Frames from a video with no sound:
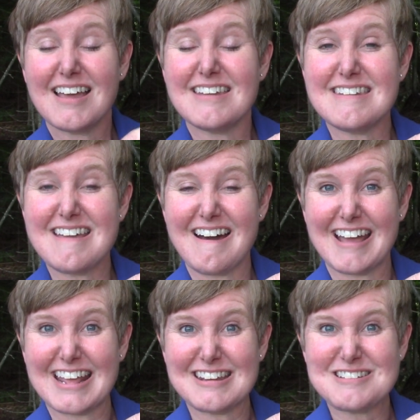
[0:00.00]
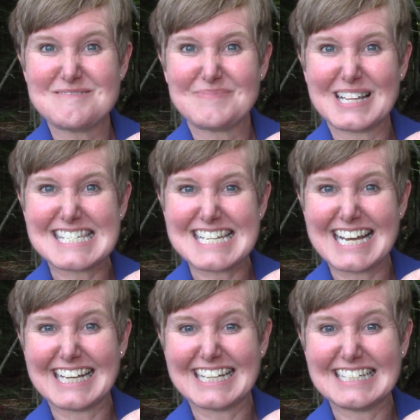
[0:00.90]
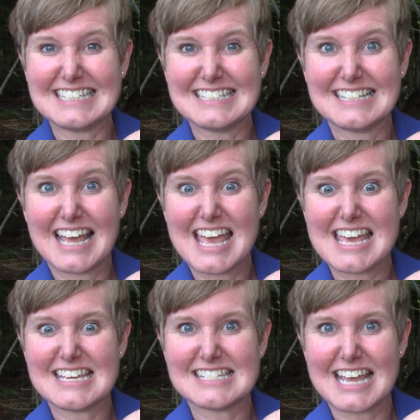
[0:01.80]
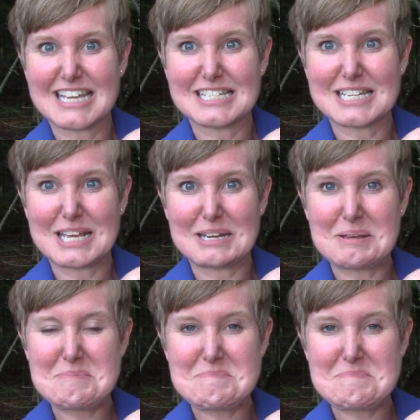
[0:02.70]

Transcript: 9 plus 9 is 18.